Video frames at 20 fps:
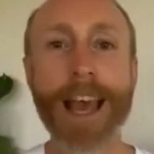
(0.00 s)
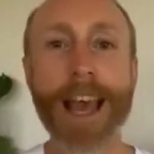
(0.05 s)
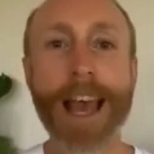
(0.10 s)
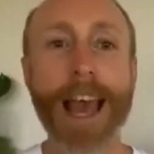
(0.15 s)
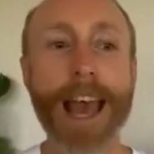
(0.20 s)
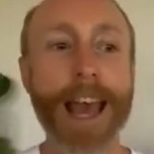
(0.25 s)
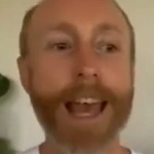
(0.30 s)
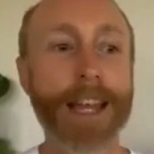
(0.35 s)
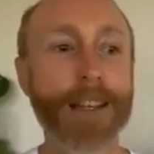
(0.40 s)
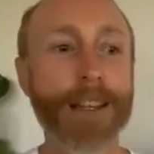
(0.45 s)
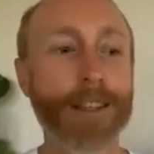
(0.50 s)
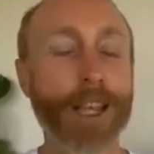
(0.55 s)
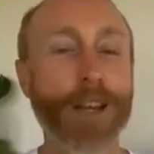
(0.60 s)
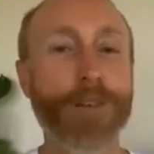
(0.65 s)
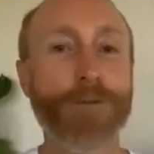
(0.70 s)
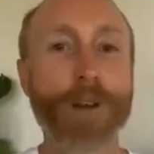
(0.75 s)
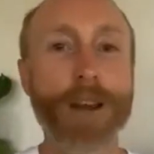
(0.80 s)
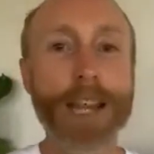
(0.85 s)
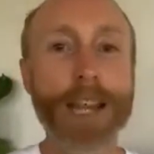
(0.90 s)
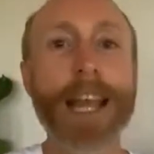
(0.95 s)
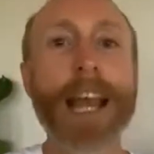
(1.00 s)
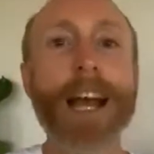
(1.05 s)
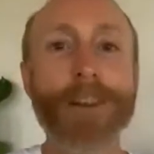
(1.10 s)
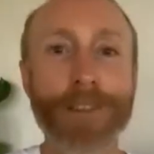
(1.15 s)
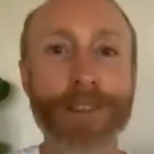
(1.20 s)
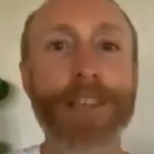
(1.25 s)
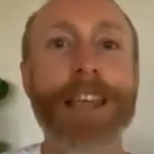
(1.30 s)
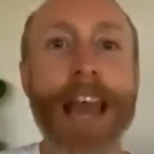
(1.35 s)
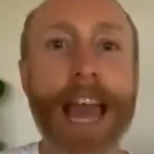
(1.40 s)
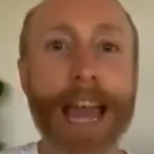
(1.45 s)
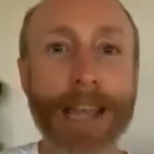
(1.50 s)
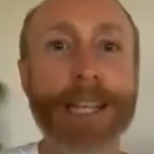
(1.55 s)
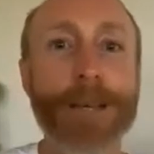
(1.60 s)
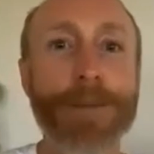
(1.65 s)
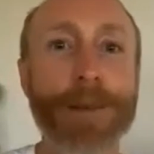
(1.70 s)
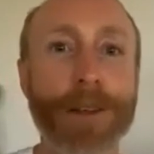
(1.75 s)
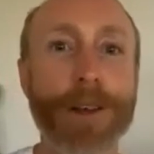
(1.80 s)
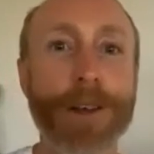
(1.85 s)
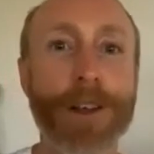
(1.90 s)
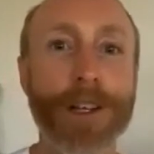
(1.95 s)
And they're reading out the
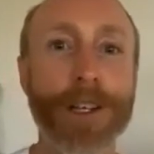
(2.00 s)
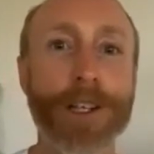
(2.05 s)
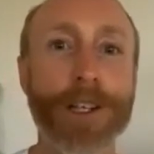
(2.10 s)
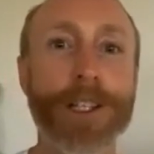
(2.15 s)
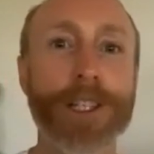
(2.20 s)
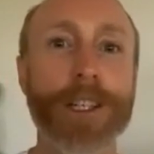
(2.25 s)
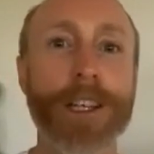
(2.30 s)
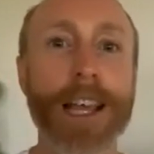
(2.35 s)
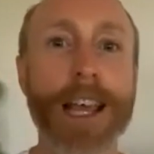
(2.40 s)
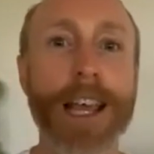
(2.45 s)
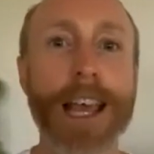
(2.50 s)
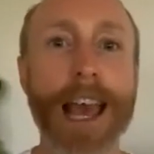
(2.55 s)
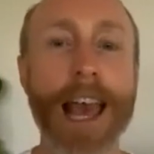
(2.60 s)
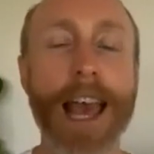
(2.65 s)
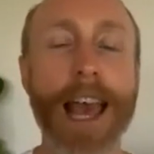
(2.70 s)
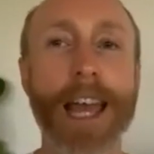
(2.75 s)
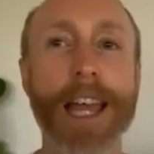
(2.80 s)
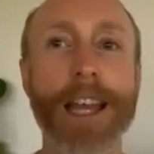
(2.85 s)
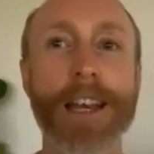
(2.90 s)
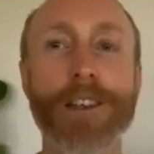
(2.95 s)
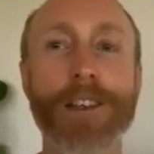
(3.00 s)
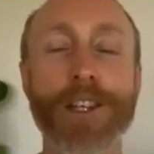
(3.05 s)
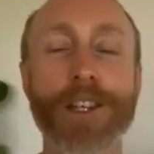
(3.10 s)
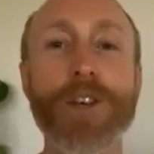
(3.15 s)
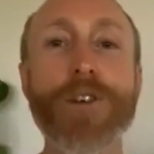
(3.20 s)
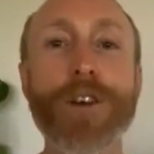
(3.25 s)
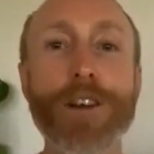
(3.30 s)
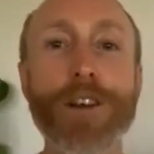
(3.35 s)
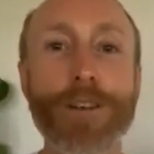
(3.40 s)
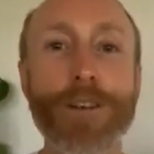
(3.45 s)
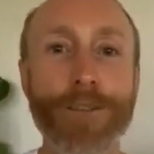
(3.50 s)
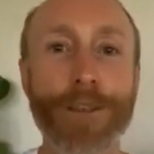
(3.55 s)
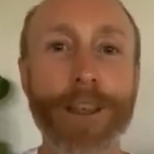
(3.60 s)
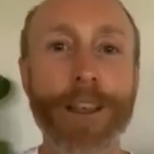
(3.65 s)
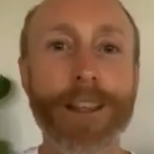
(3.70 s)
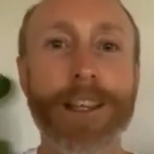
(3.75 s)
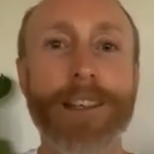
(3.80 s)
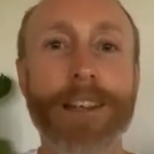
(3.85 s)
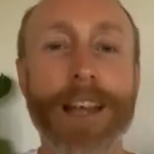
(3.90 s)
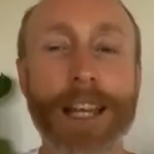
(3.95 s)
academic knowledge, and you're going to feel
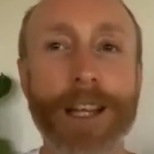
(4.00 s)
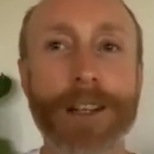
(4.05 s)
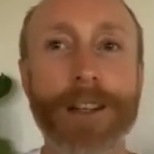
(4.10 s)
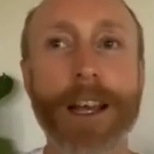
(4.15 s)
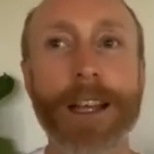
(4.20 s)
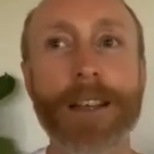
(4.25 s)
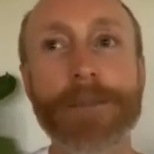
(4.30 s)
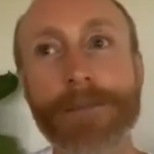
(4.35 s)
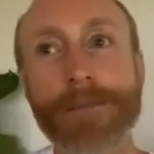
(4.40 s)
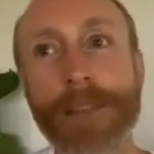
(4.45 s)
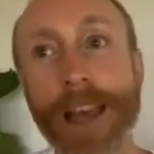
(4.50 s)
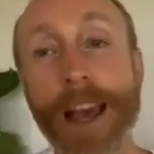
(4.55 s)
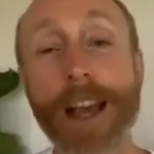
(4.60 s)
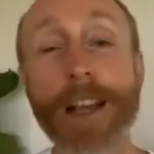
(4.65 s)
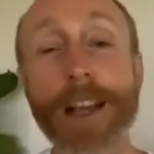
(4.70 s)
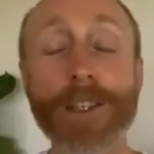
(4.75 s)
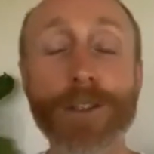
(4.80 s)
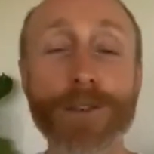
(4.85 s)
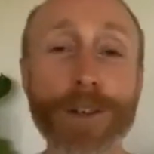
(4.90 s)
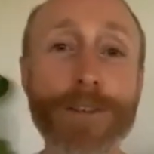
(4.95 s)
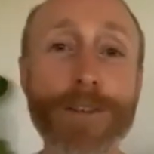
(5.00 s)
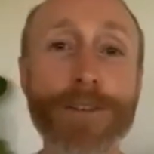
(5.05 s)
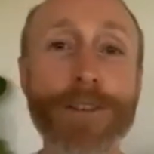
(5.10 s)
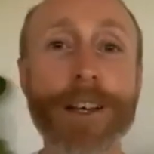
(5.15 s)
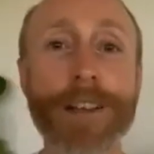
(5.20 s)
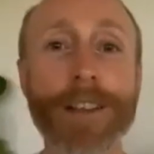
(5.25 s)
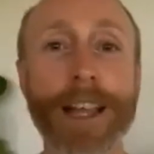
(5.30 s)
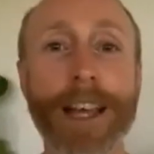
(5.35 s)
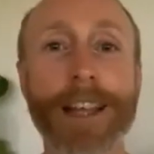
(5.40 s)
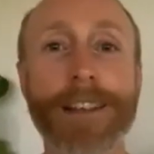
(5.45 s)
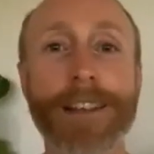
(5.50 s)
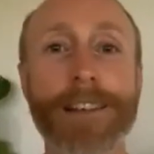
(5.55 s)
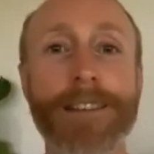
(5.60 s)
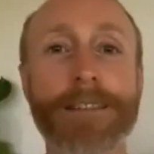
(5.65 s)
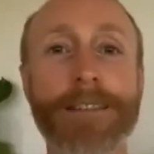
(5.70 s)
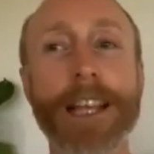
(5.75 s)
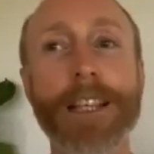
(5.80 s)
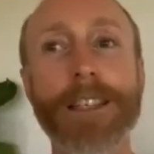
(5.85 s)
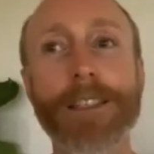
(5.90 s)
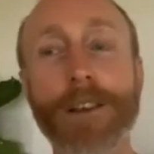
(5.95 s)
it, and you're like, yeah, I sort of feel it.
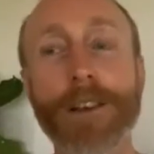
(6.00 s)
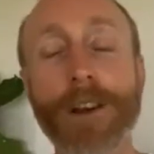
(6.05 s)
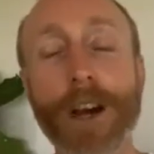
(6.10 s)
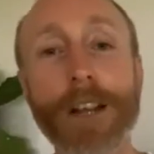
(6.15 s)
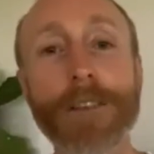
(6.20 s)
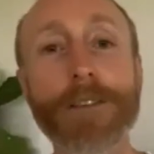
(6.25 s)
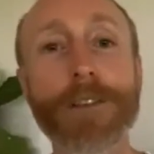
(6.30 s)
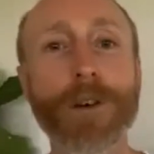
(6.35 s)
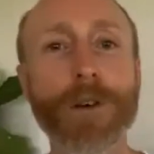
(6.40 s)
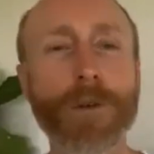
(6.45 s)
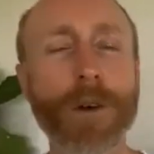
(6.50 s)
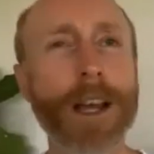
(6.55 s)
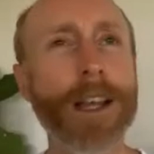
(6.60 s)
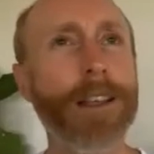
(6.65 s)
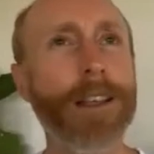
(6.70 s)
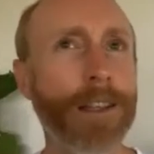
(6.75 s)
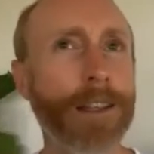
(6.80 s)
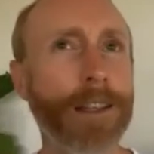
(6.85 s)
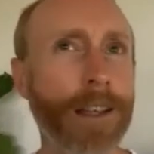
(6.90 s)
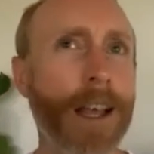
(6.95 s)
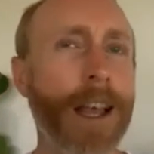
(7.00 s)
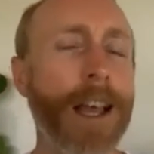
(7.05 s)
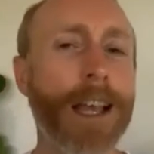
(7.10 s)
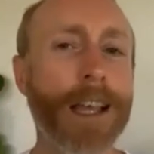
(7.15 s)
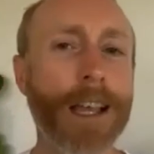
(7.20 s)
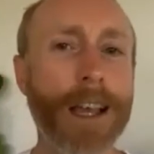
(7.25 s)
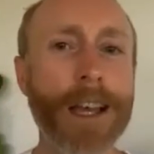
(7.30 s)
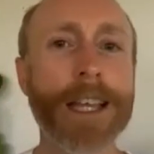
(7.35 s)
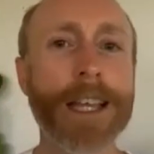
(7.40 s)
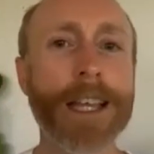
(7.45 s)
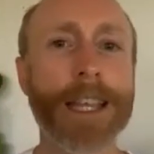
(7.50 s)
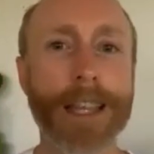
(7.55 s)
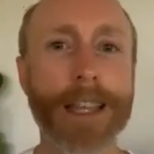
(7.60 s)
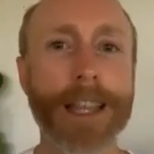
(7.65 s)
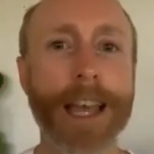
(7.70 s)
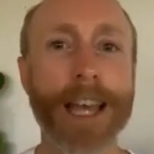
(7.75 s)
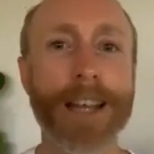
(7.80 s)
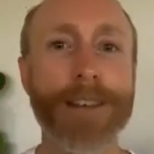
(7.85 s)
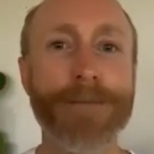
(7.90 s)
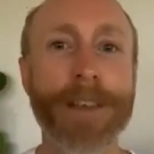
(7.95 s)
That's kind of cool. I can kind of get
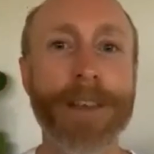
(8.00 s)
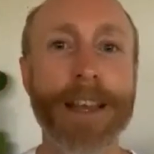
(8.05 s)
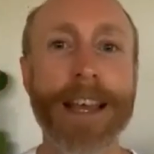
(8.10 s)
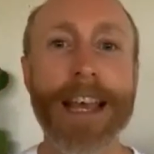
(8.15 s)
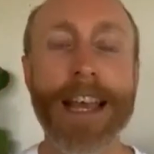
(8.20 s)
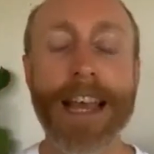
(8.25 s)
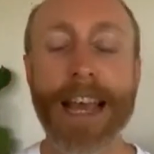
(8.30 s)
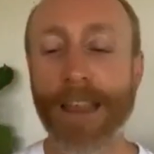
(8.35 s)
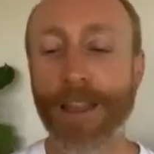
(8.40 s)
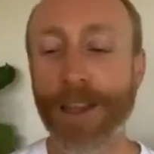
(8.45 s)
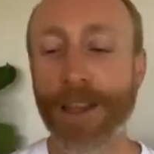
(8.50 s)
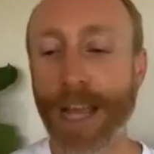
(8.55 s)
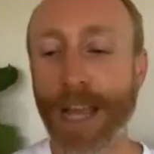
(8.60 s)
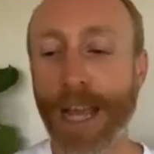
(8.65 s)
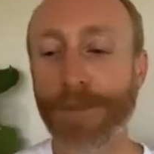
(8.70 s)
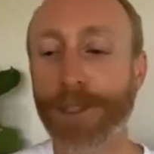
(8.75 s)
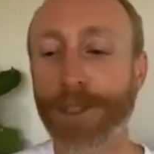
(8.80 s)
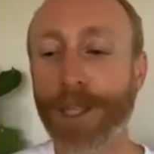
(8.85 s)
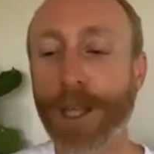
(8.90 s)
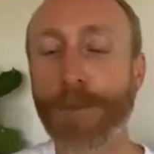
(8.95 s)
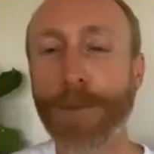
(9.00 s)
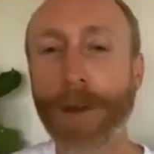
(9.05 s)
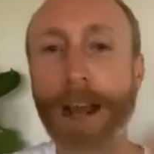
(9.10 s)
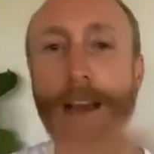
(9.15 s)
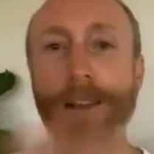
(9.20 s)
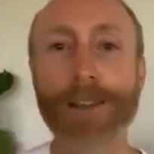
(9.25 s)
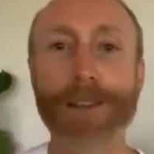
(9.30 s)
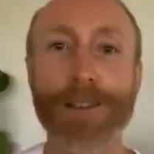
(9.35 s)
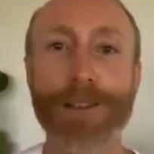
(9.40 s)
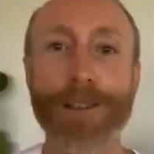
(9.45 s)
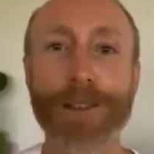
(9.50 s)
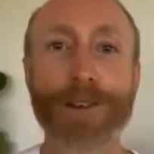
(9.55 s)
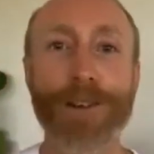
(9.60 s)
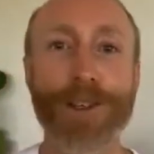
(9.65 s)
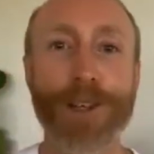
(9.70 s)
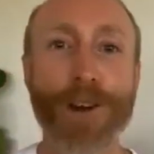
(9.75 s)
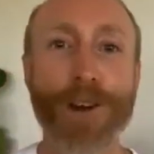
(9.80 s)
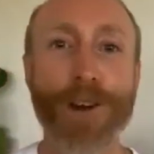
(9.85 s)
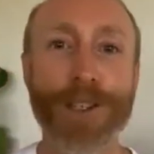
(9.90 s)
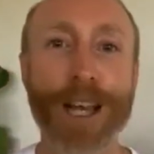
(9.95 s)
that. And then you have someone else who
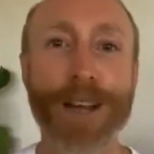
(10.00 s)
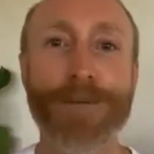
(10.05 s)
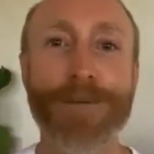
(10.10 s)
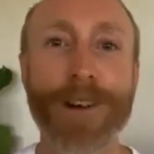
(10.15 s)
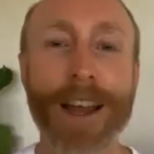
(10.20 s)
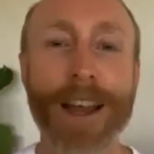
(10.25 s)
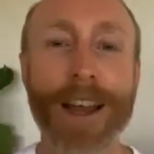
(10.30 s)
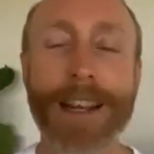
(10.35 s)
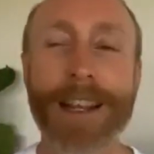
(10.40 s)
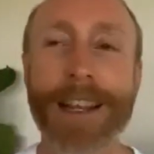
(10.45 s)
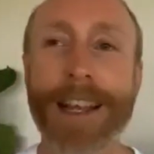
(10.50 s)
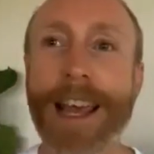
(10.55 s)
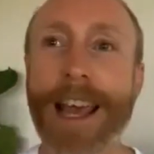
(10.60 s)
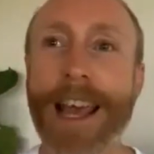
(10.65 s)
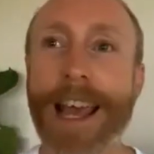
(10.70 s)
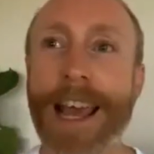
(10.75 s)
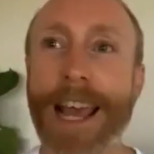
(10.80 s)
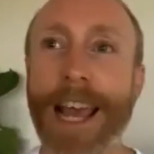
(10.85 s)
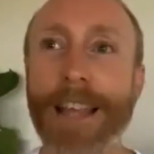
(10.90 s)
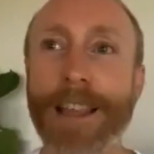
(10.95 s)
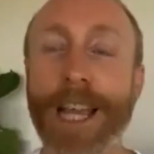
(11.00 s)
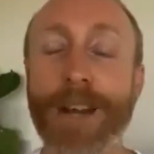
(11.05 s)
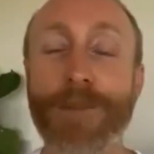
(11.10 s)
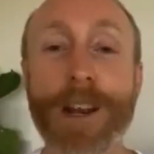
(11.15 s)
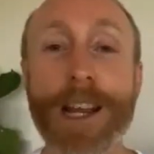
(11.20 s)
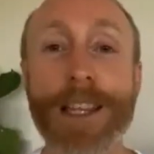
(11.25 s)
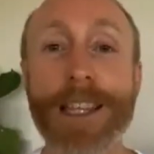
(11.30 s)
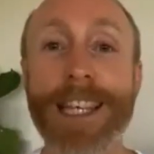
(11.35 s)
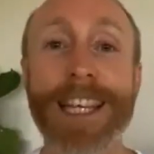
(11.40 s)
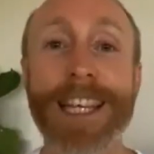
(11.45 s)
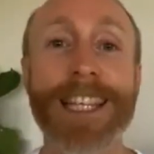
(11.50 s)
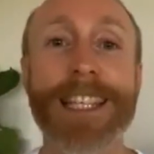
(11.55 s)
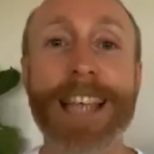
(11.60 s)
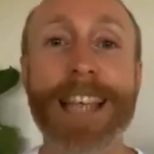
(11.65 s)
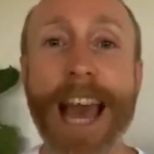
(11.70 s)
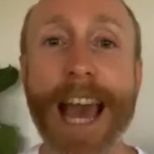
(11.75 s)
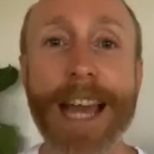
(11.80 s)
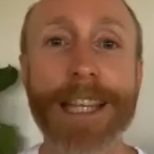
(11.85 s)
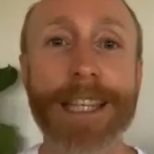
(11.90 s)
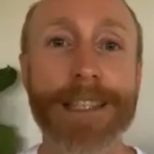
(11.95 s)
shows up, right? And they read the
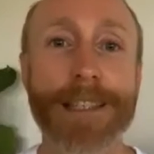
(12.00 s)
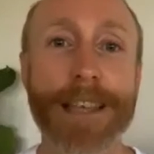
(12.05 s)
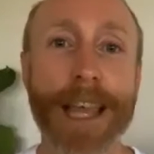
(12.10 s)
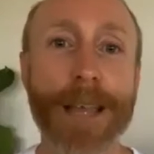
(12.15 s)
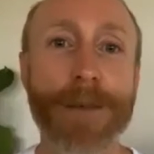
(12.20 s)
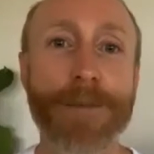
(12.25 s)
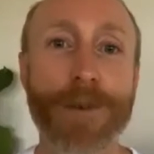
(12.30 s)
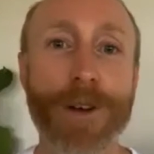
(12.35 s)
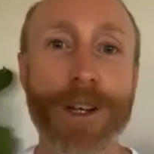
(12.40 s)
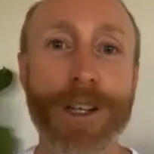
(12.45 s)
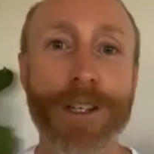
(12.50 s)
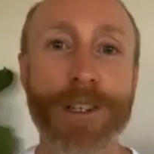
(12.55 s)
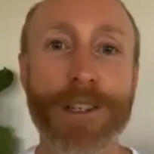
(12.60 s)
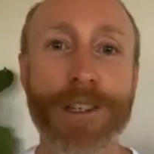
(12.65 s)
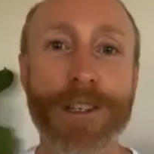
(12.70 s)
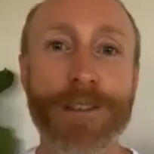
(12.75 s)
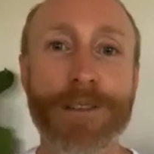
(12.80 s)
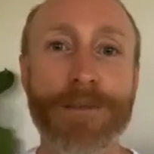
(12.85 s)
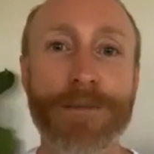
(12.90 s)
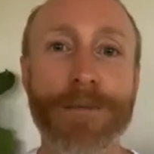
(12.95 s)
exact same words,